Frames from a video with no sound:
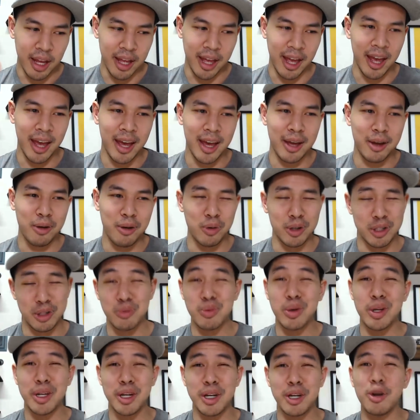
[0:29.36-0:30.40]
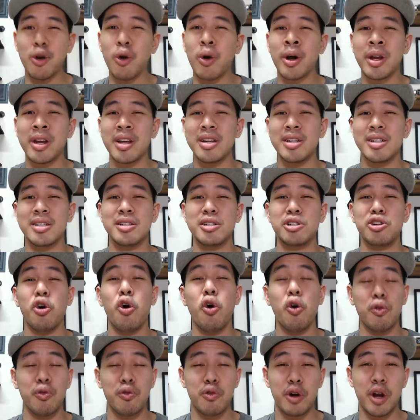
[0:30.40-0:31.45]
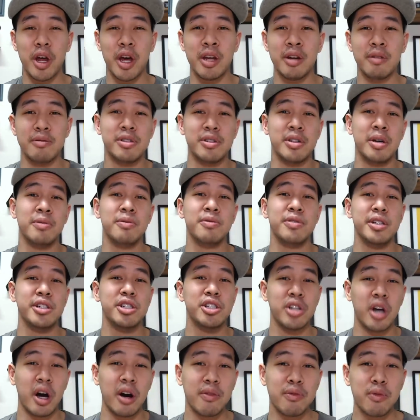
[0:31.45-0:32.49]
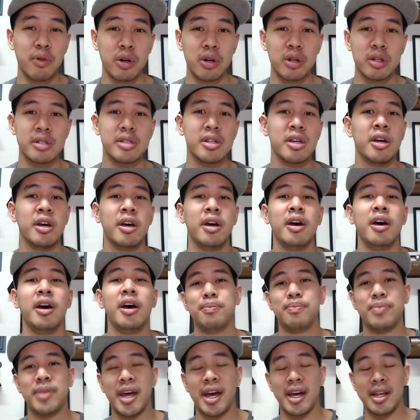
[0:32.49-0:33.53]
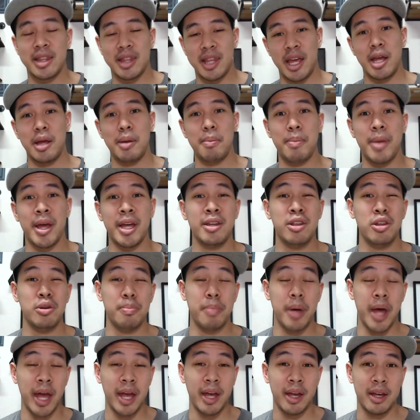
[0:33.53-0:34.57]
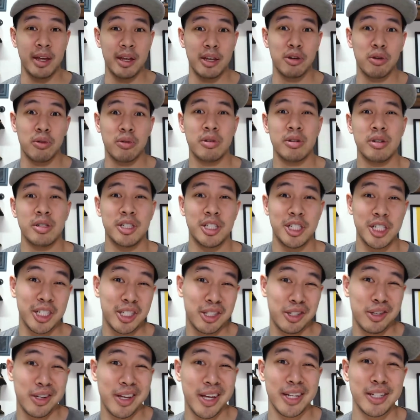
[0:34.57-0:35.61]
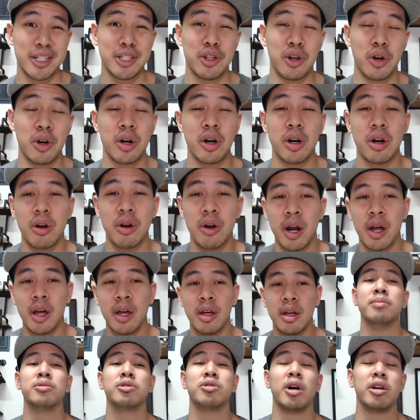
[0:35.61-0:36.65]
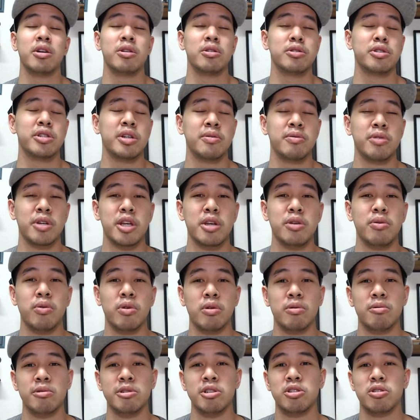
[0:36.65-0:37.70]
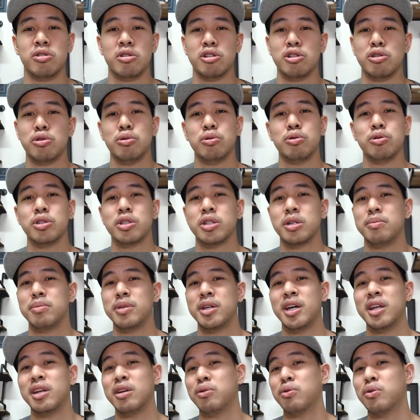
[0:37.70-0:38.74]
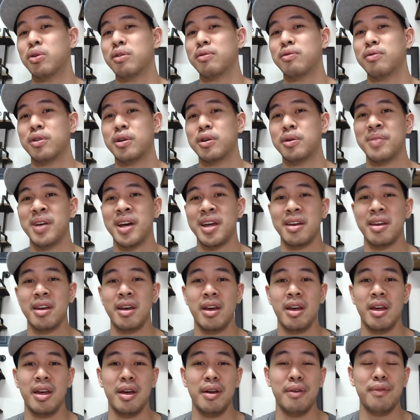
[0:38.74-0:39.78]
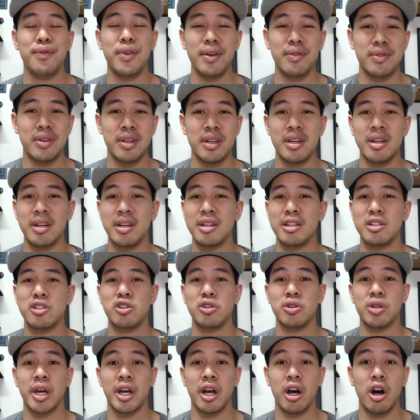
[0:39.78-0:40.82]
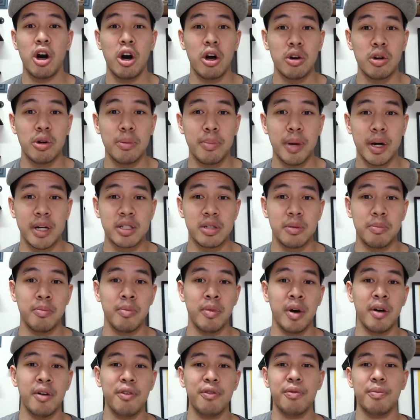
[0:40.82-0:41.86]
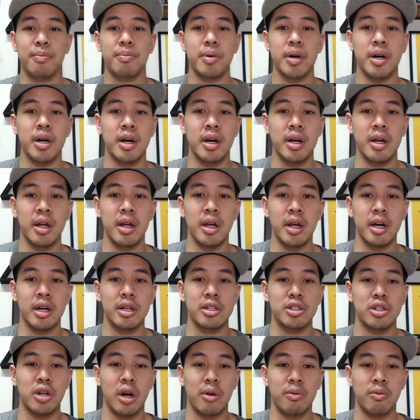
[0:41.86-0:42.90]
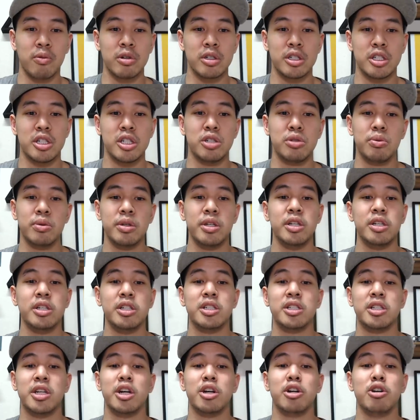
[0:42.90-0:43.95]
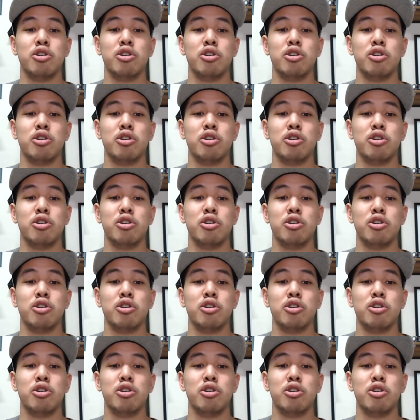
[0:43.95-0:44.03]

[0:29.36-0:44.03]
And what's really annoying is the overhead of some of these softwares that they make you pay in order just to get started, right? So I know some of the keyword research tools can be anywhere from like 50 to like $100 a month, but ZonWords just released their